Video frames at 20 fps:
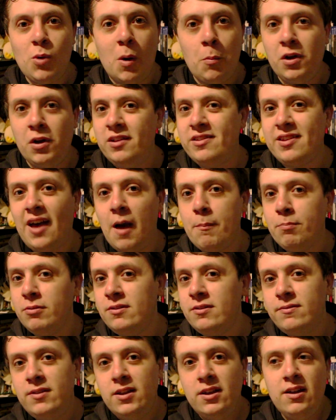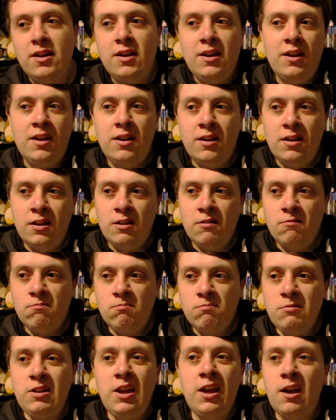do I want it to happen?
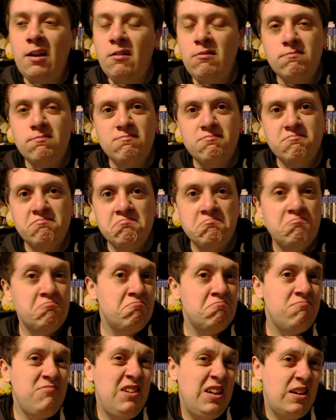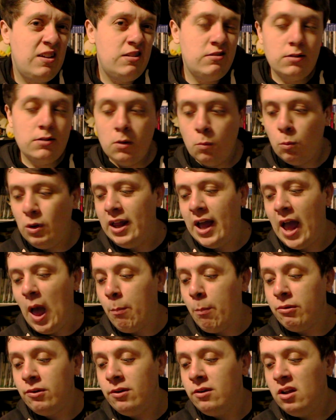Yeah. Will it
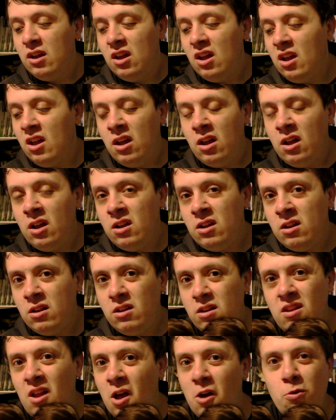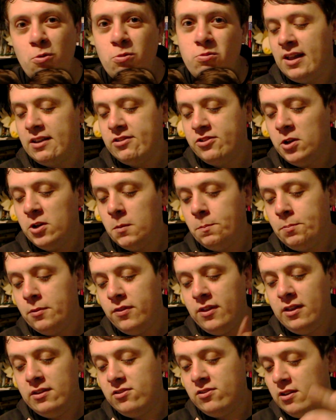happen? No. Next up,
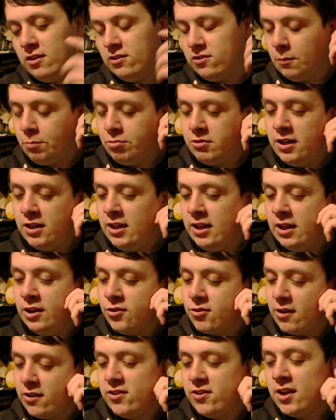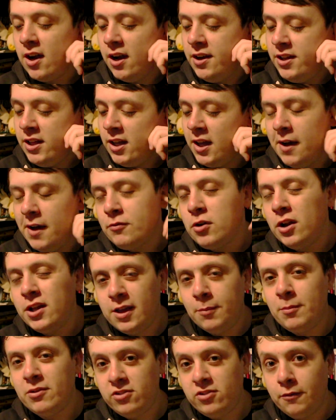this is a pretty interesting idea. I've got to
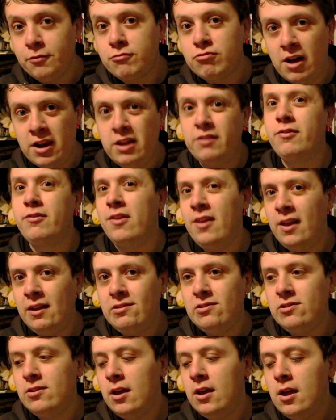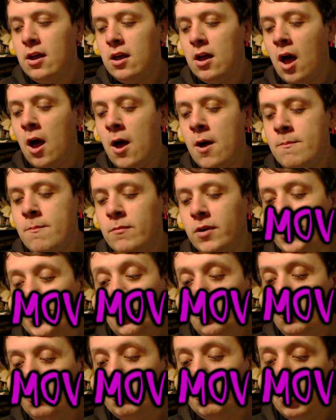give myself credit for this.
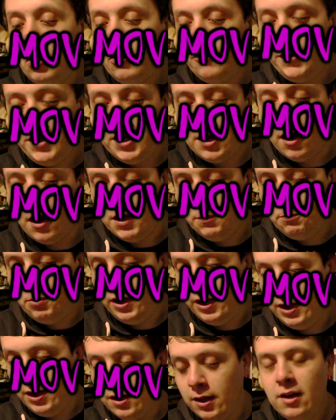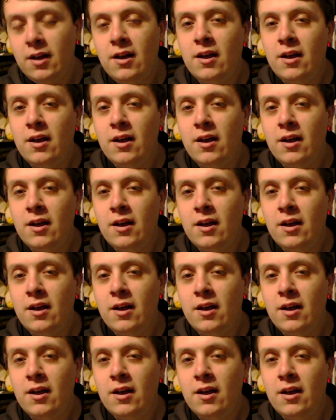New movie IP.